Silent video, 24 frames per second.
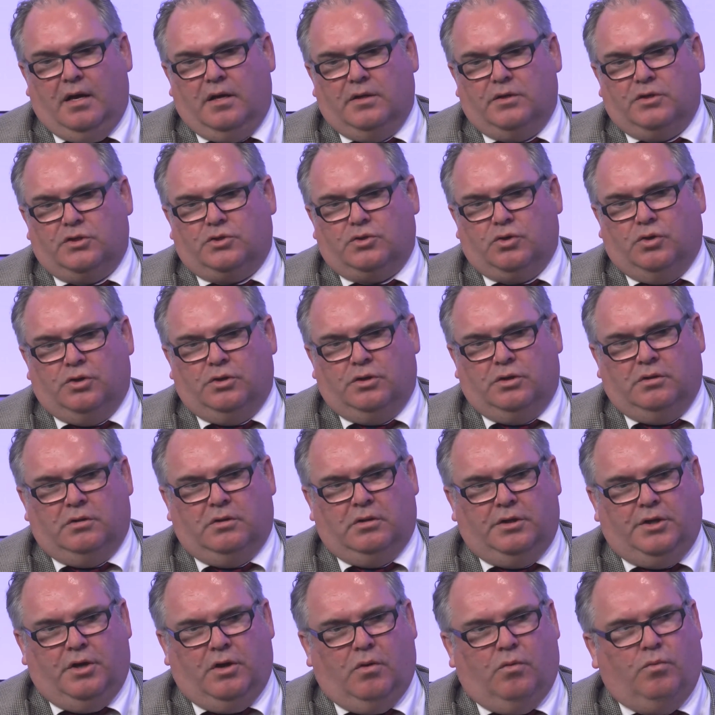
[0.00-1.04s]
certain
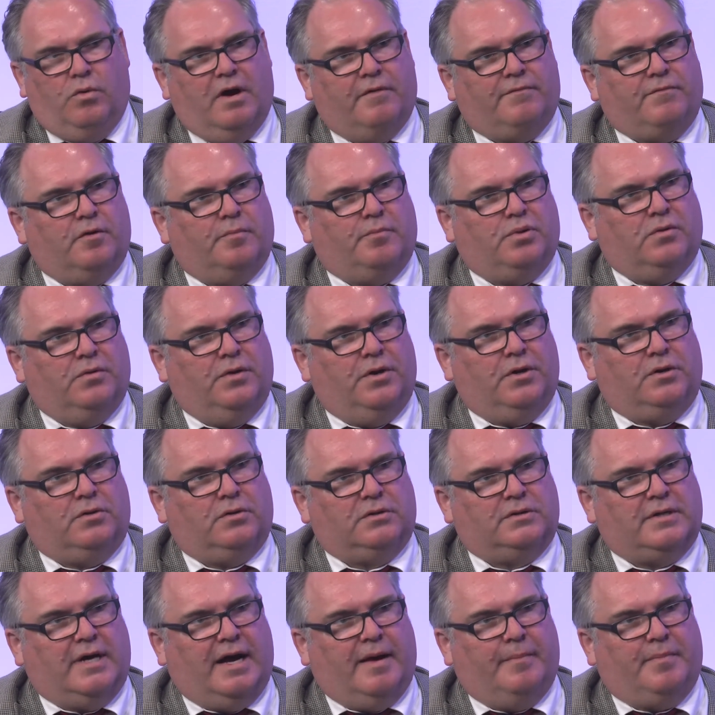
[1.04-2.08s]
rougher political
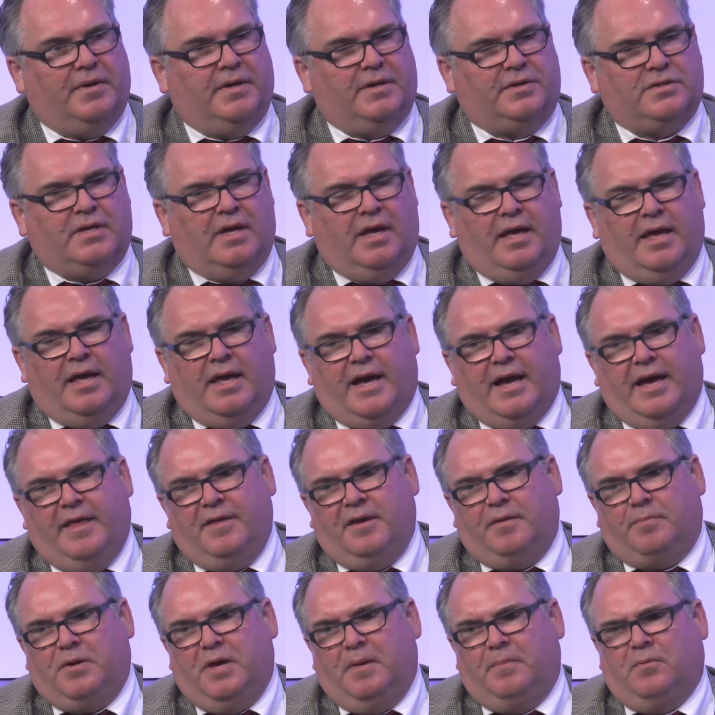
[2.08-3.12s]
topics, I
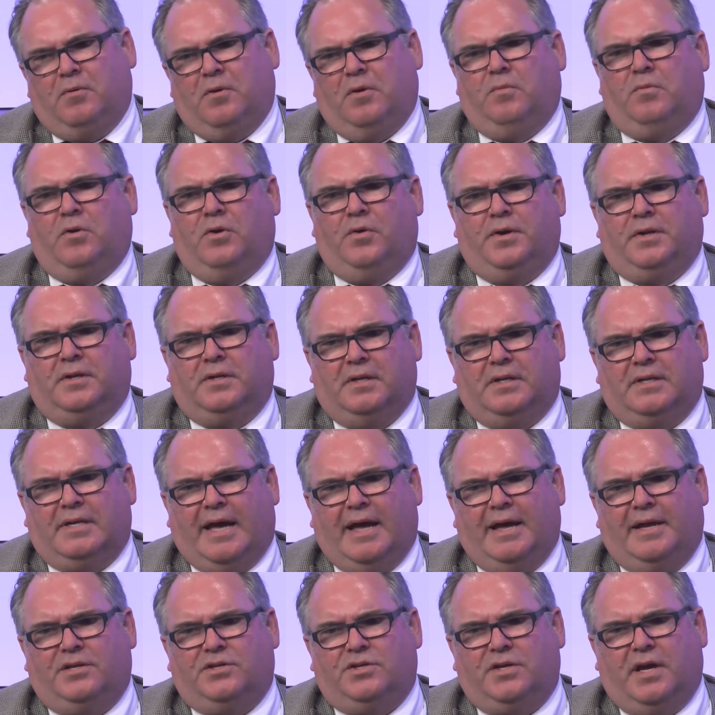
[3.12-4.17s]
think people are willing to
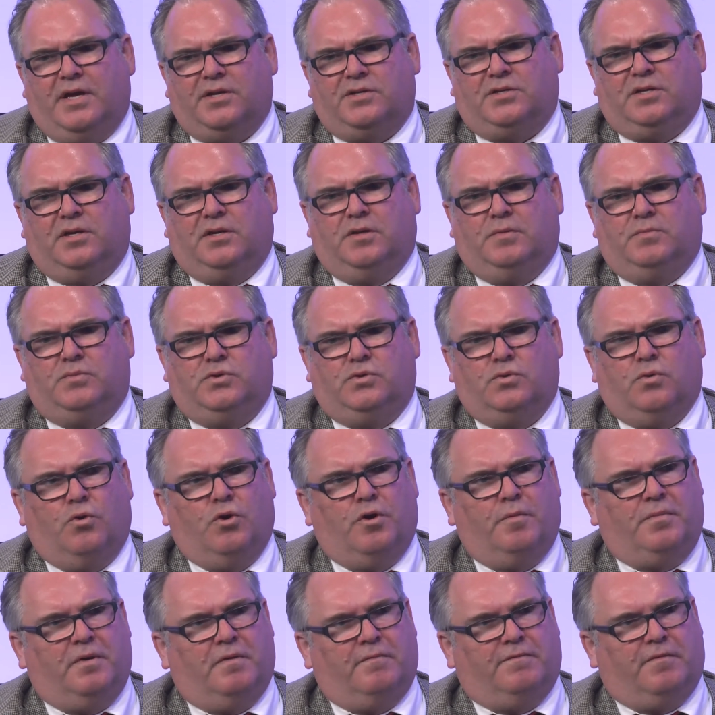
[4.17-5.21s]
digest and
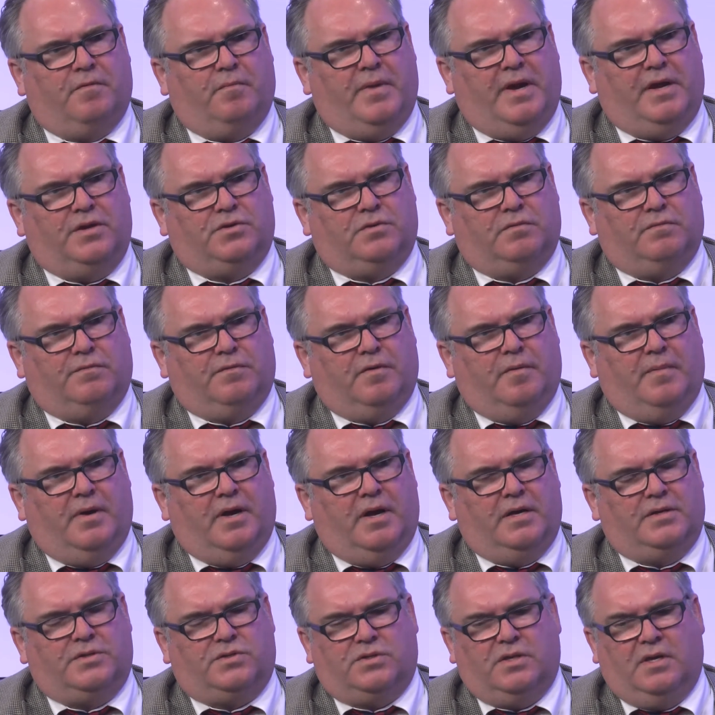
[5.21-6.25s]
absorb information from
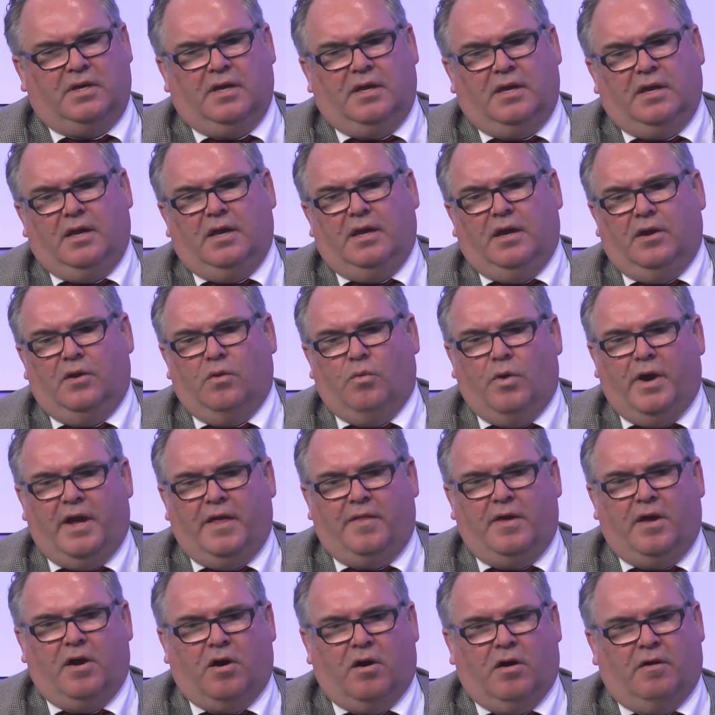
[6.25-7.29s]
us in a way
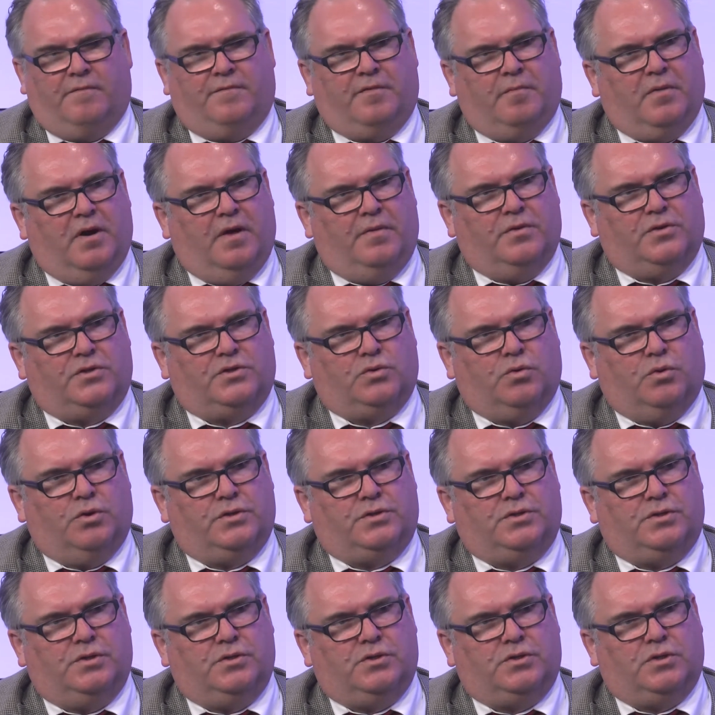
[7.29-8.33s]
they aren't from other
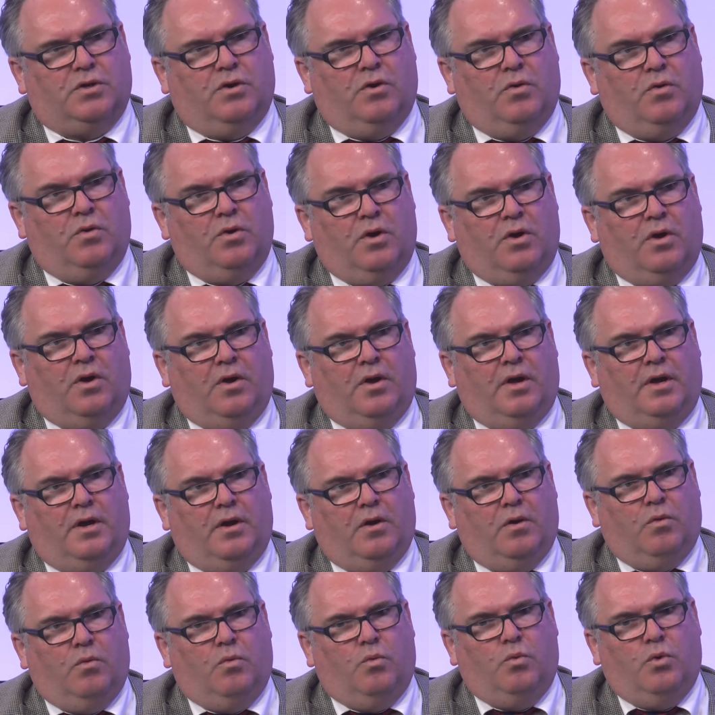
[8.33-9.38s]
sources. So
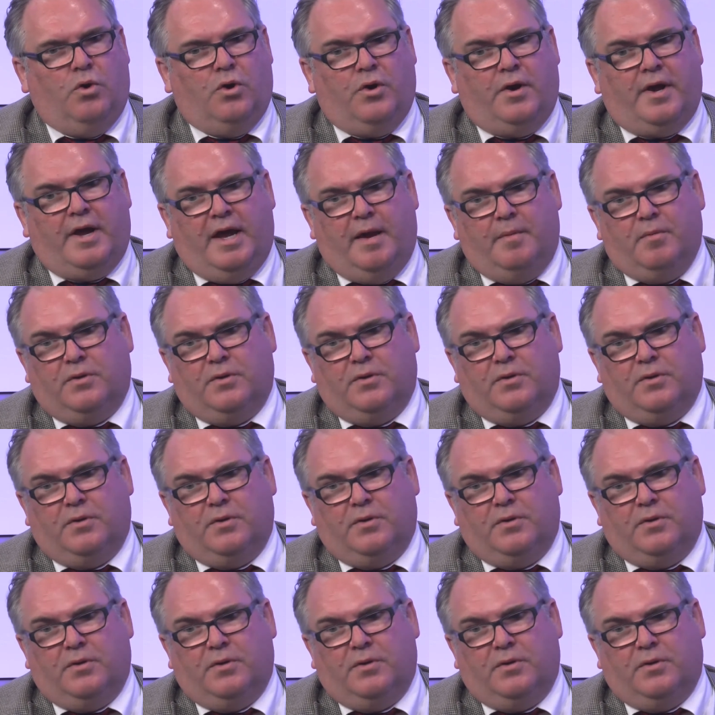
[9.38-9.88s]
we're able